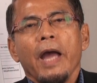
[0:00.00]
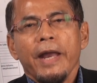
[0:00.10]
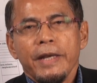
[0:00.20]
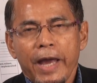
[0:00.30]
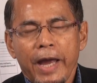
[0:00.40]

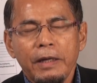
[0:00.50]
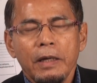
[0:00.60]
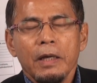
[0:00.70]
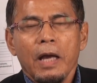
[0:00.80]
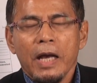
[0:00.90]
and then
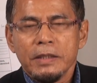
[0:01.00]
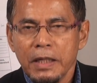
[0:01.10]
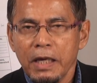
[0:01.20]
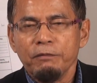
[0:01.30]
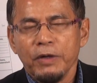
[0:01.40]

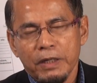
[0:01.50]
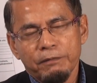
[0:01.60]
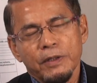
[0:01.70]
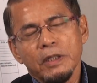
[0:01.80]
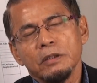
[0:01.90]
seeking
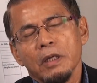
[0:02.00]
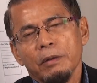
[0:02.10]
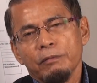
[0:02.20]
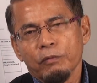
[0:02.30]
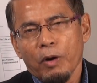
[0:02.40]
forgiveness
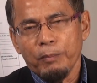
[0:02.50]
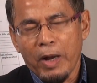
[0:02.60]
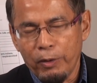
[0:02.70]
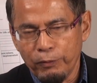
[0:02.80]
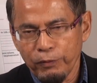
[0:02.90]
from
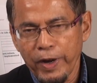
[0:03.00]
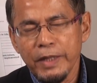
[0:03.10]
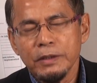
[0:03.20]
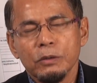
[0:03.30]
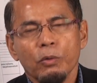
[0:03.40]
our
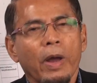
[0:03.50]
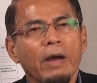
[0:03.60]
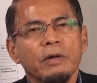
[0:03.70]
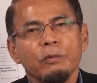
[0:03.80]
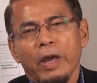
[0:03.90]
friends,
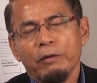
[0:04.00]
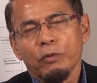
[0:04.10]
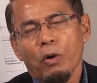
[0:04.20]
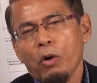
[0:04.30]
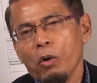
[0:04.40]
whoever we have
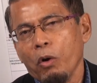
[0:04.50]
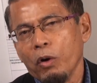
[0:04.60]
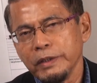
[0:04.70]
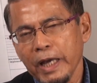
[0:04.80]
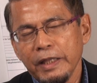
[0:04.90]
wronged,
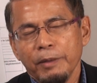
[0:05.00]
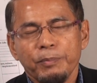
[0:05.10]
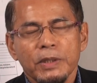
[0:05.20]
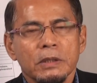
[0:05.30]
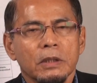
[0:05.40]
or the other
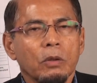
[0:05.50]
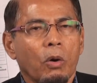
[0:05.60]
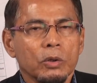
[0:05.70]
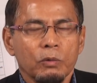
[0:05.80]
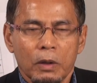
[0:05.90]
person,
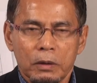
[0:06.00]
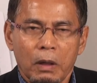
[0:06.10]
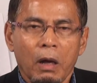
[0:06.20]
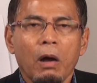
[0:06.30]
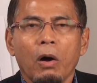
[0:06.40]
or to
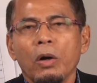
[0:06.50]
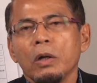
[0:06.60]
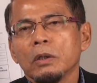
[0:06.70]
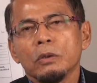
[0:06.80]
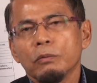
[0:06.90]
Allah, or
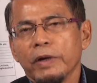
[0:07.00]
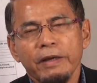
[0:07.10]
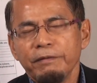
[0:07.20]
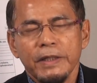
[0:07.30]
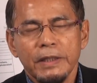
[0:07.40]

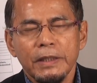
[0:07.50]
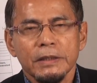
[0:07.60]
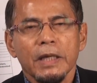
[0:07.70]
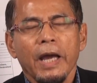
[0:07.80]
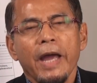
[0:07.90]
whatever it
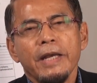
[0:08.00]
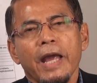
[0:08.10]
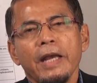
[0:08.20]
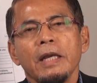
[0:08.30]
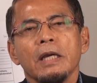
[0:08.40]
is. And
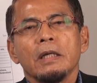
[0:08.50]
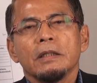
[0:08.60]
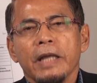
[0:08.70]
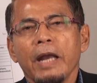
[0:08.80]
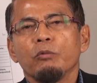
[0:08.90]
then
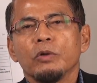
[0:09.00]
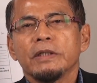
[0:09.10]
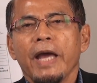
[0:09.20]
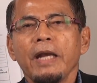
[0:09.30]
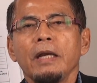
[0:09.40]
that will
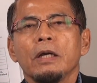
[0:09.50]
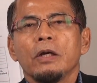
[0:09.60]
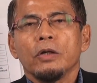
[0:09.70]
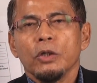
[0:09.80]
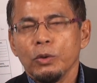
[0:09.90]
then
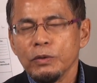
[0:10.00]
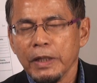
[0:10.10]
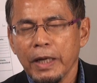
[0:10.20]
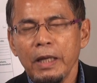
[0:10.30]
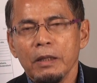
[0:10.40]
reduce
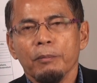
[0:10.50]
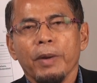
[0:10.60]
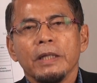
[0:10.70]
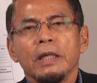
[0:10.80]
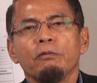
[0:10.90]
the guilt.
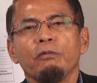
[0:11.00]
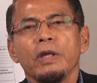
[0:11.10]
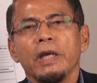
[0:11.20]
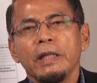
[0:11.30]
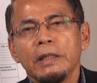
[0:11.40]
But if
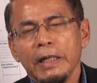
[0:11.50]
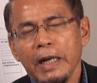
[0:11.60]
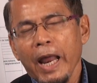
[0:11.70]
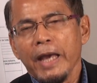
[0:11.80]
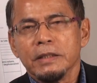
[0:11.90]
we
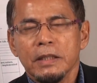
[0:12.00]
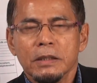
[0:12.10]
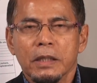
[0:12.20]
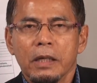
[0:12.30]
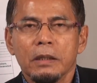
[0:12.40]
internalize
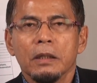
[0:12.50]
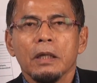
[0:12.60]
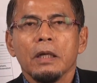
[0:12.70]
this guilt